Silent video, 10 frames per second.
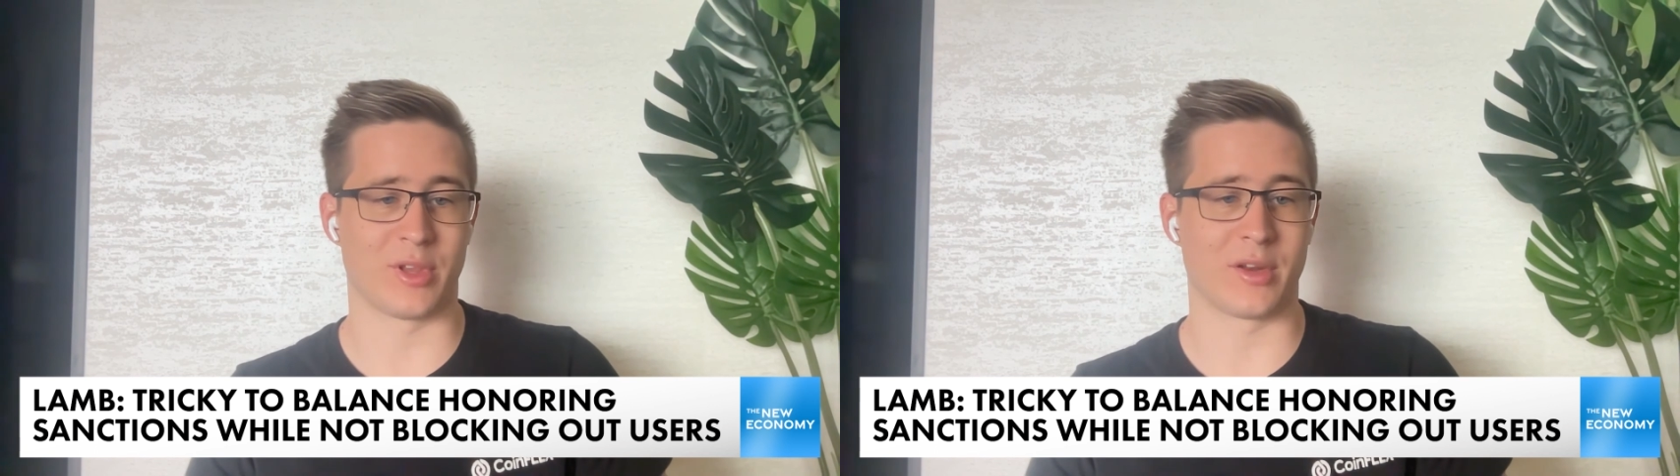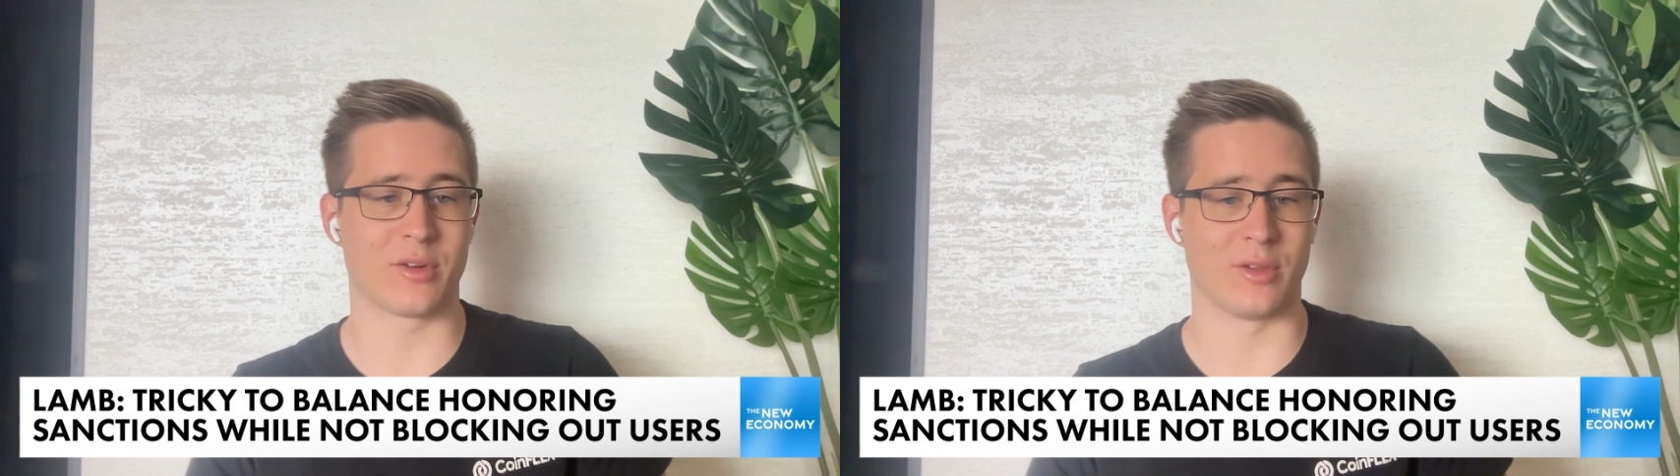
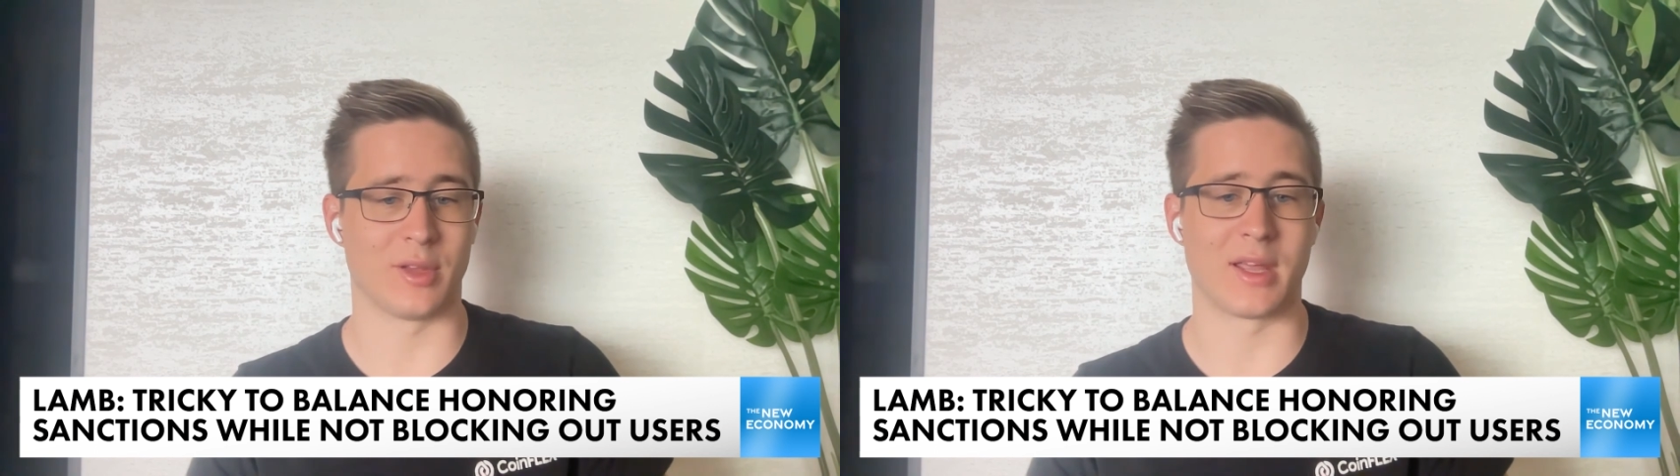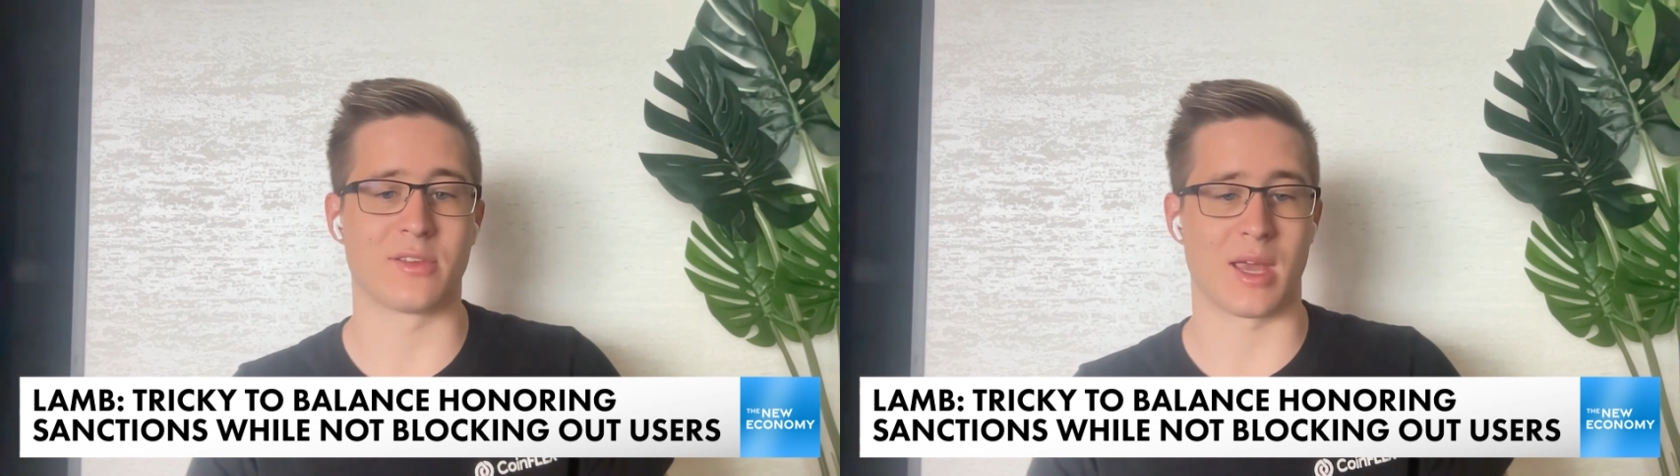political
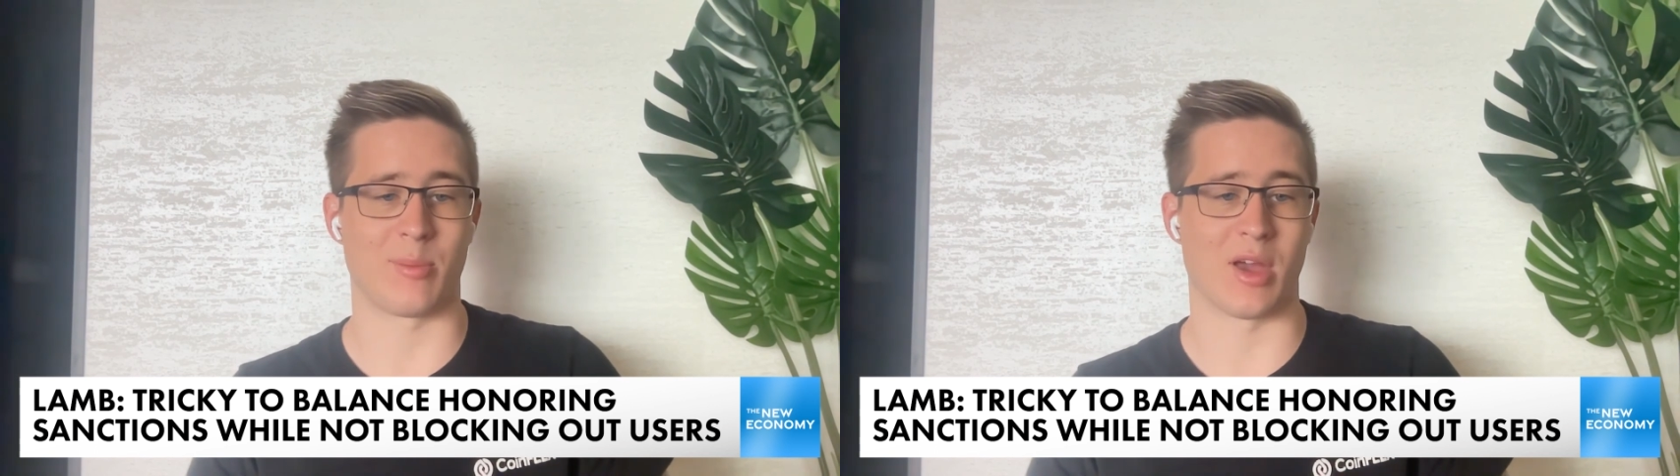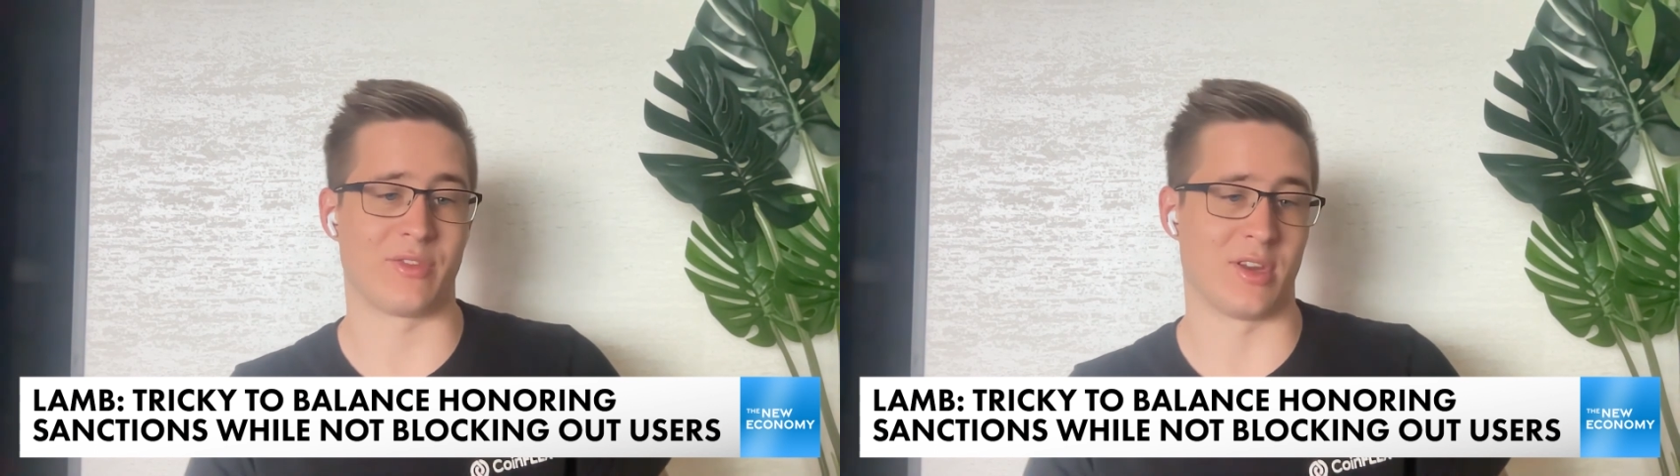landscape you have to